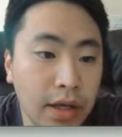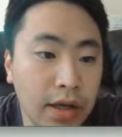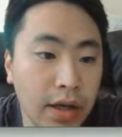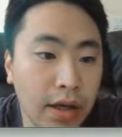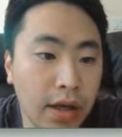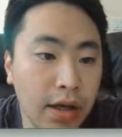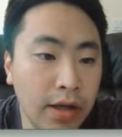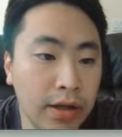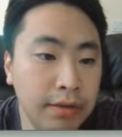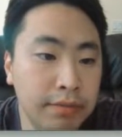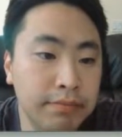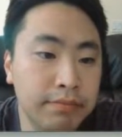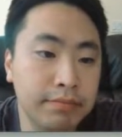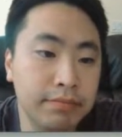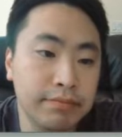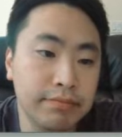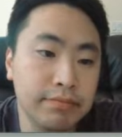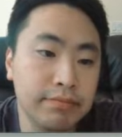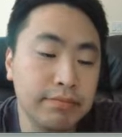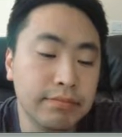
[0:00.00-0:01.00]

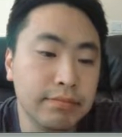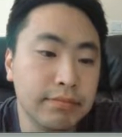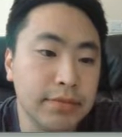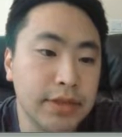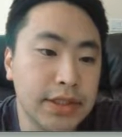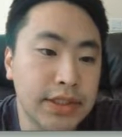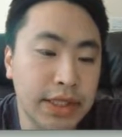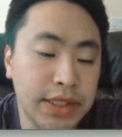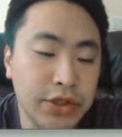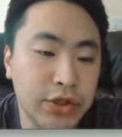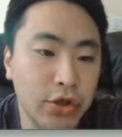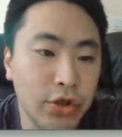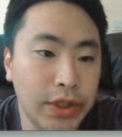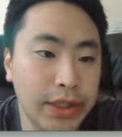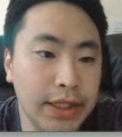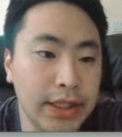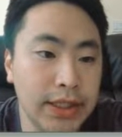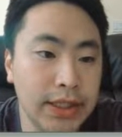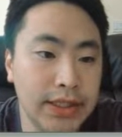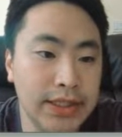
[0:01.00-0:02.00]
Um,
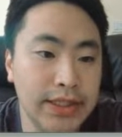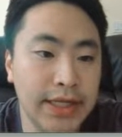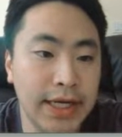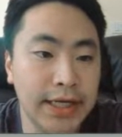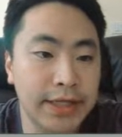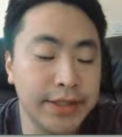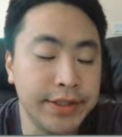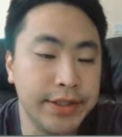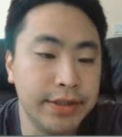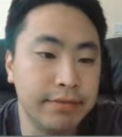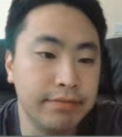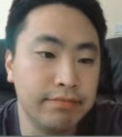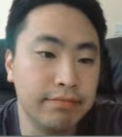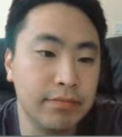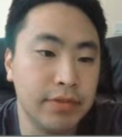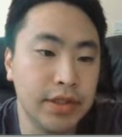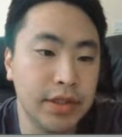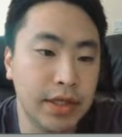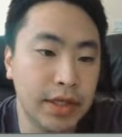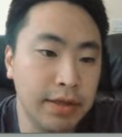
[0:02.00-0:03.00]
essentially, it looks like
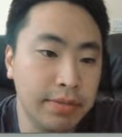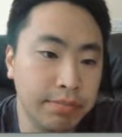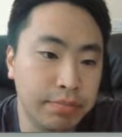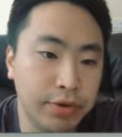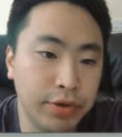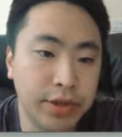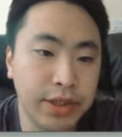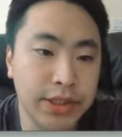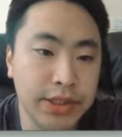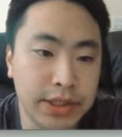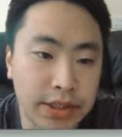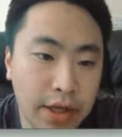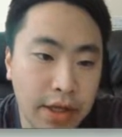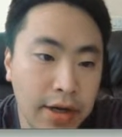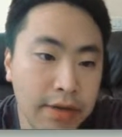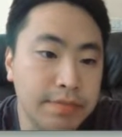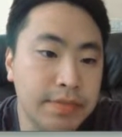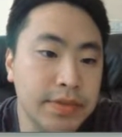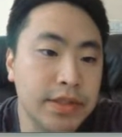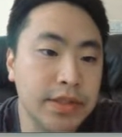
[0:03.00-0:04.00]
the input is
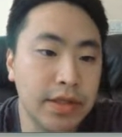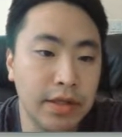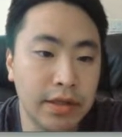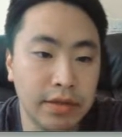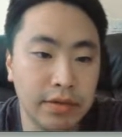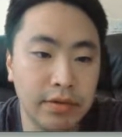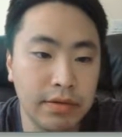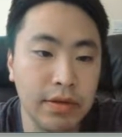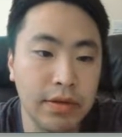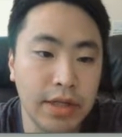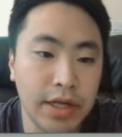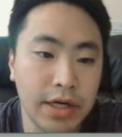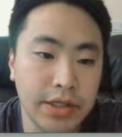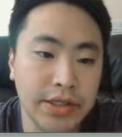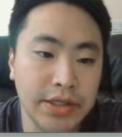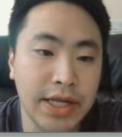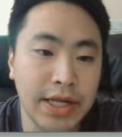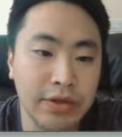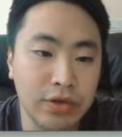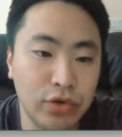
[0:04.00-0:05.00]
nums and
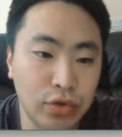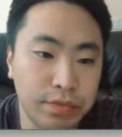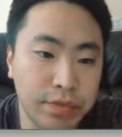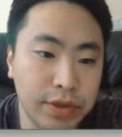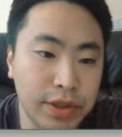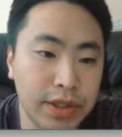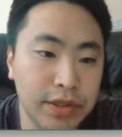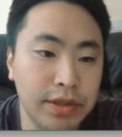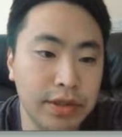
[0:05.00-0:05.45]
there's that duplicate